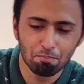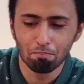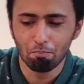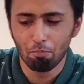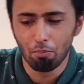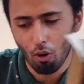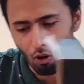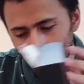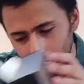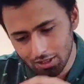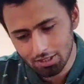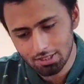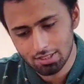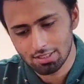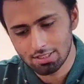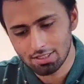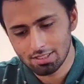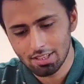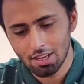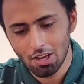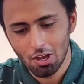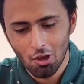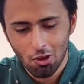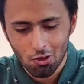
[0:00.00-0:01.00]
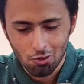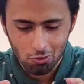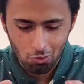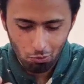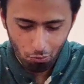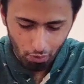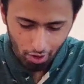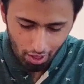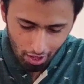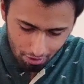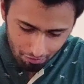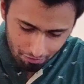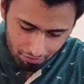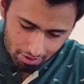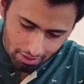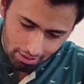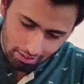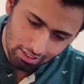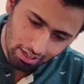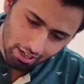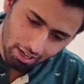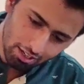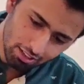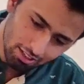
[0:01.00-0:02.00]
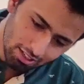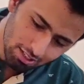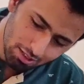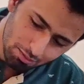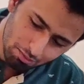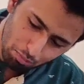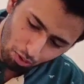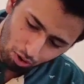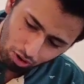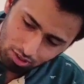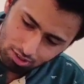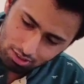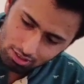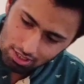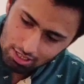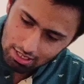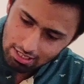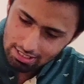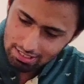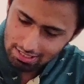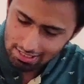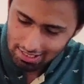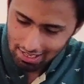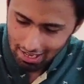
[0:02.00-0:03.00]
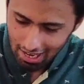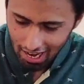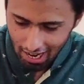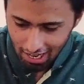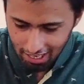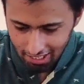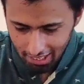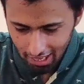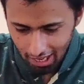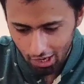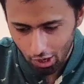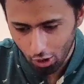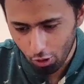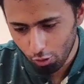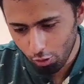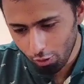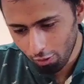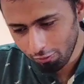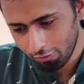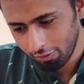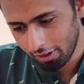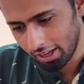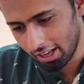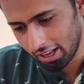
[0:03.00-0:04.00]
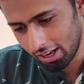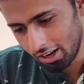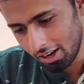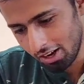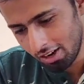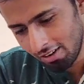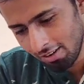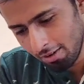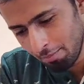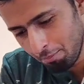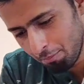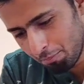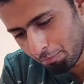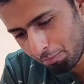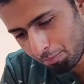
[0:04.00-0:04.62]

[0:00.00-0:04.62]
box. So what I feel that this box is 10 out of 10